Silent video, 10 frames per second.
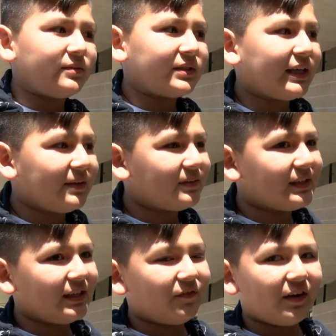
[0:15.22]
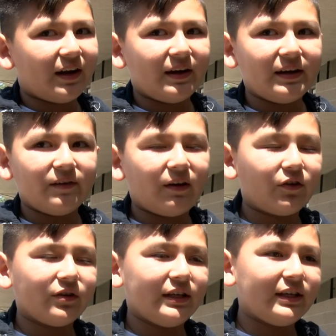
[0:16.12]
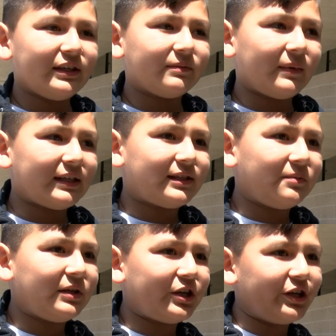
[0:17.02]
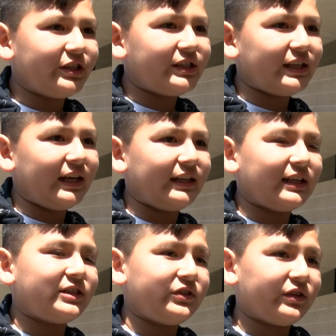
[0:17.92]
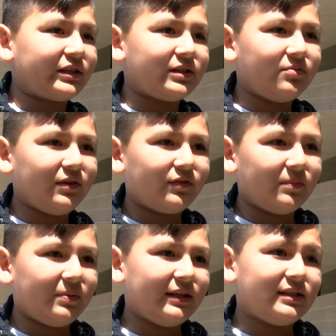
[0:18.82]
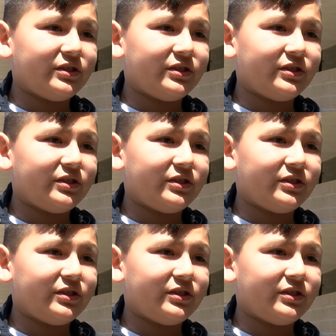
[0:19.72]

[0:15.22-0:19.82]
Sometimes if I, if I don't eat, my stomach hurts and that distracts me from paying